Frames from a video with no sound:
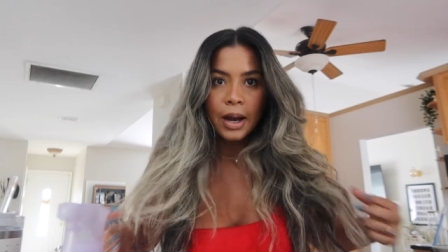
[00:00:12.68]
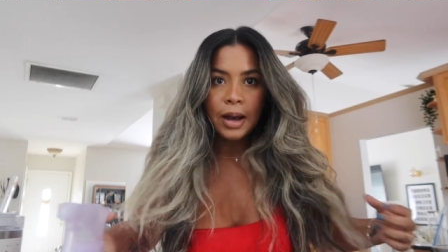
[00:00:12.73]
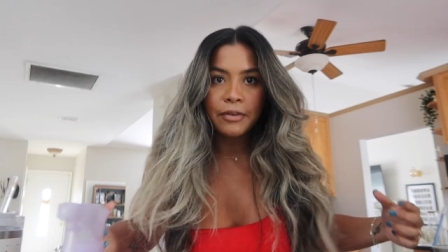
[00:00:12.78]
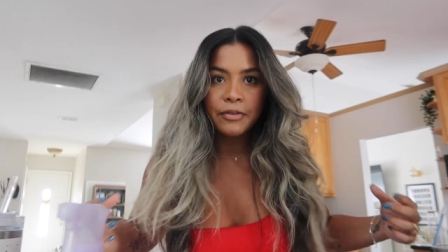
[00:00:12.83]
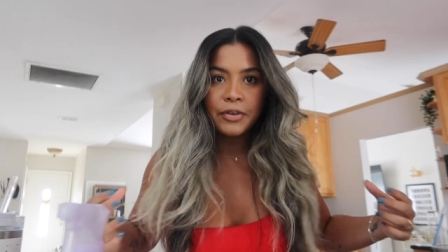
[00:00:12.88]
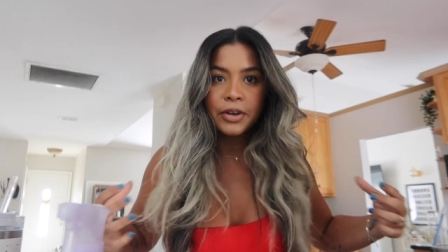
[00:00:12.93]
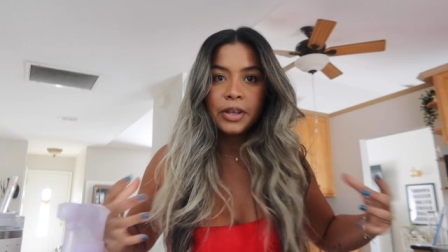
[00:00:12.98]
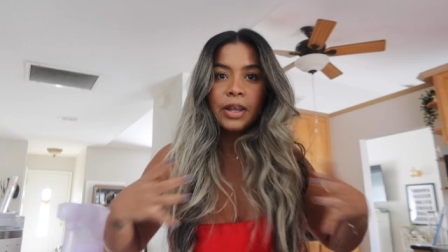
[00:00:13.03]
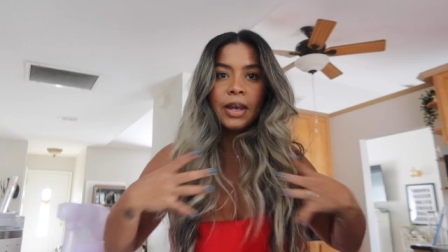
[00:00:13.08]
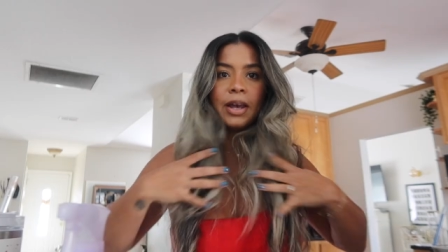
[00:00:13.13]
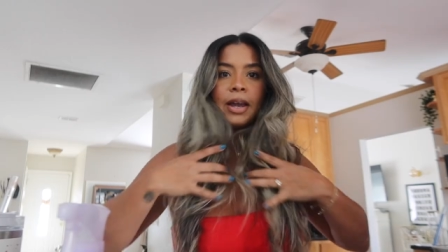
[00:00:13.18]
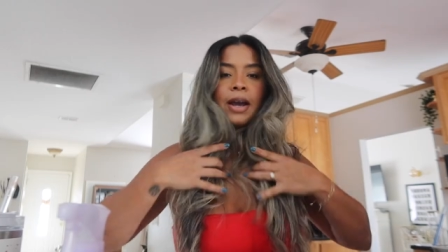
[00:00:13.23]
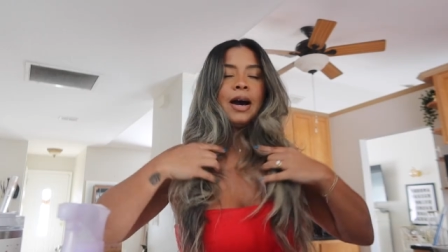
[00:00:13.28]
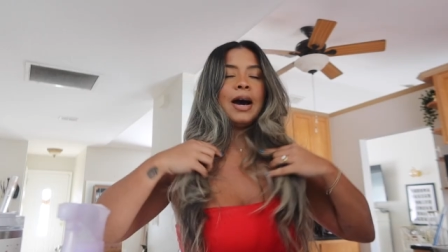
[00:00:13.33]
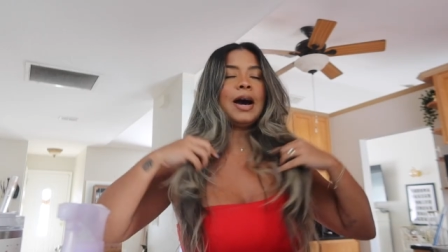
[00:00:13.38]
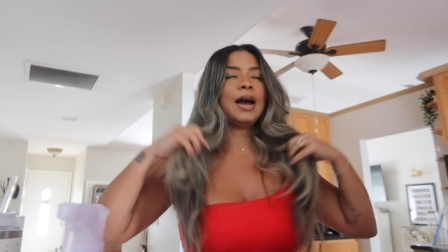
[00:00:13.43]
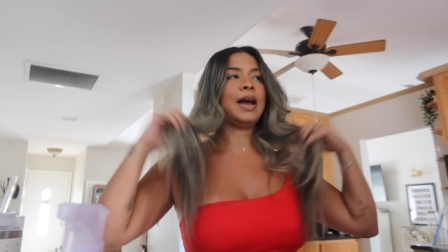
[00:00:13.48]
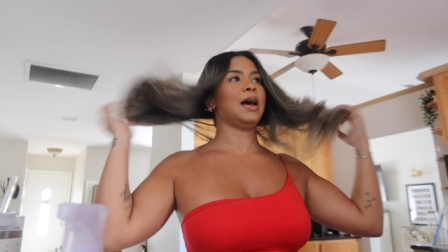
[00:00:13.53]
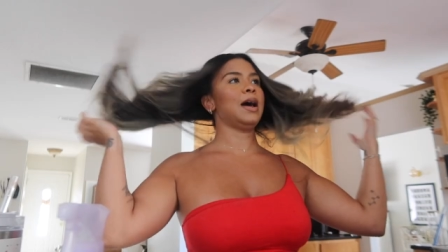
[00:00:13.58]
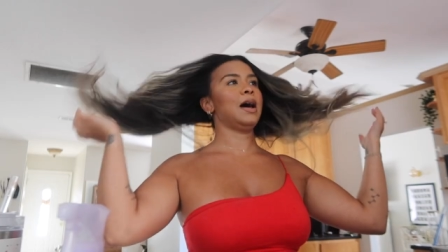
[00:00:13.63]
I feel like
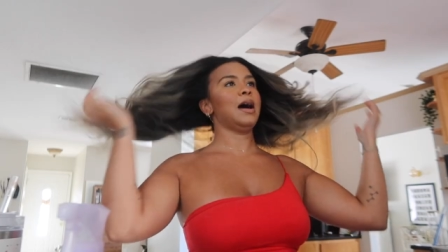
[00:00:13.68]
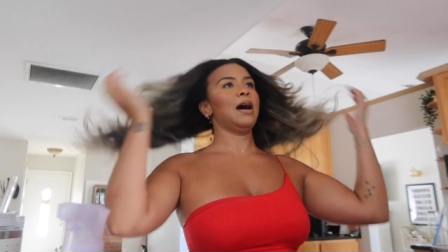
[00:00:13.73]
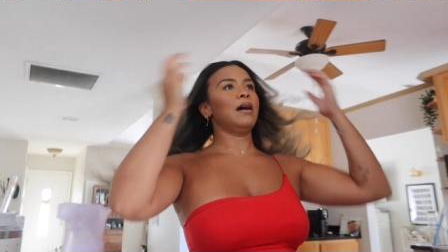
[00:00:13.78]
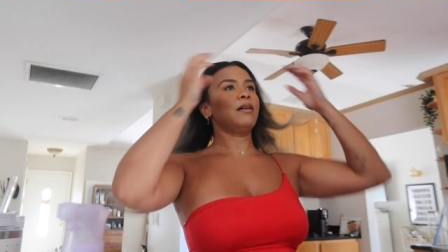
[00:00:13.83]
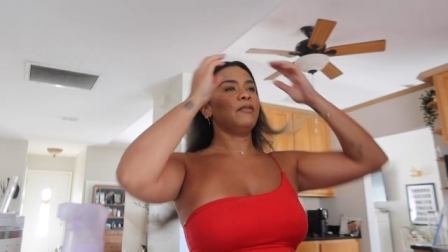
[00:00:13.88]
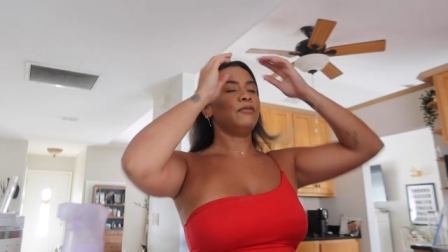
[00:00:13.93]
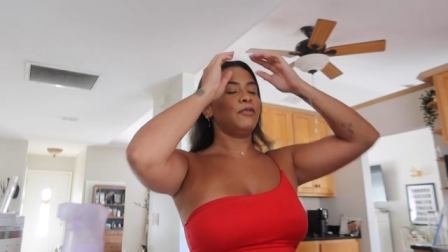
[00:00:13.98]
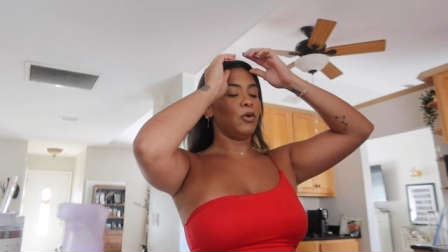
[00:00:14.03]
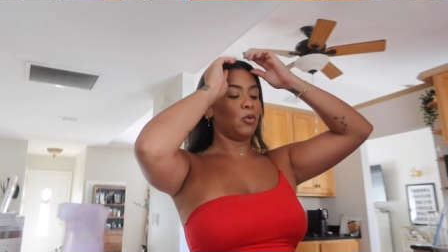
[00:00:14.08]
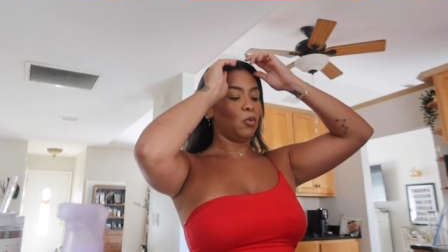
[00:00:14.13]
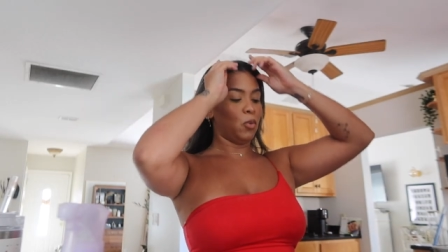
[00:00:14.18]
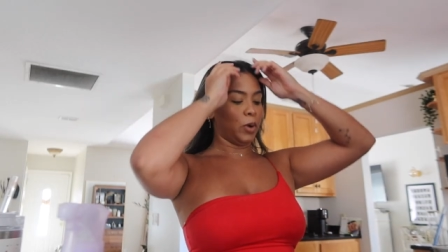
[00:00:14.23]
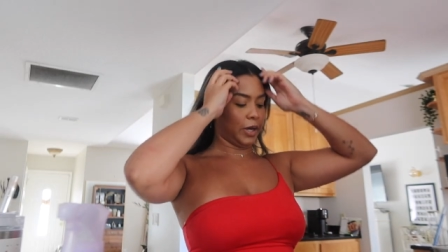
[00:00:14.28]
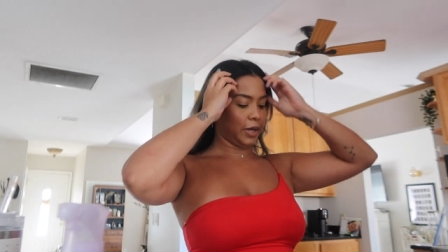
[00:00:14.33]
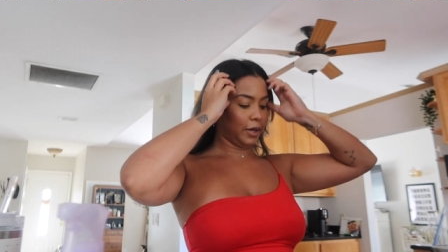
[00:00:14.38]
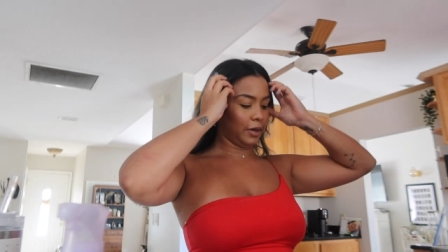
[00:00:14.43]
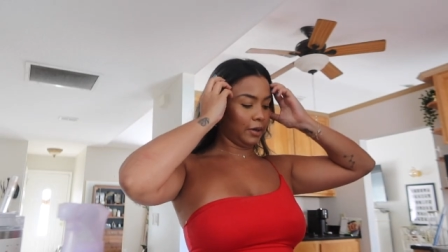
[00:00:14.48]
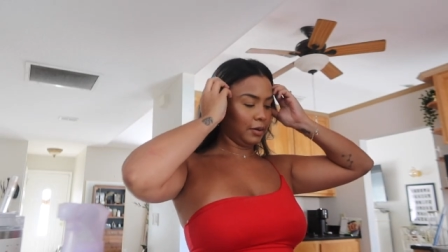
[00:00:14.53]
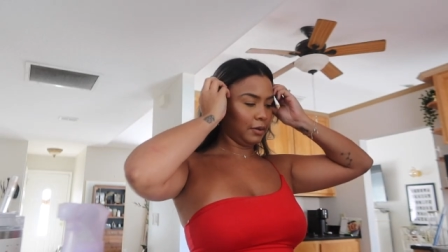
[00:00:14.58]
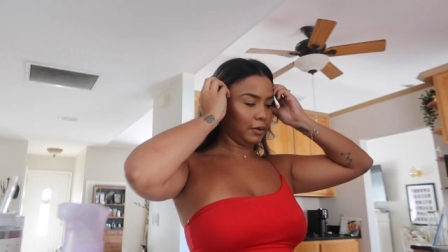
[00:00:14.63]
I have a wig.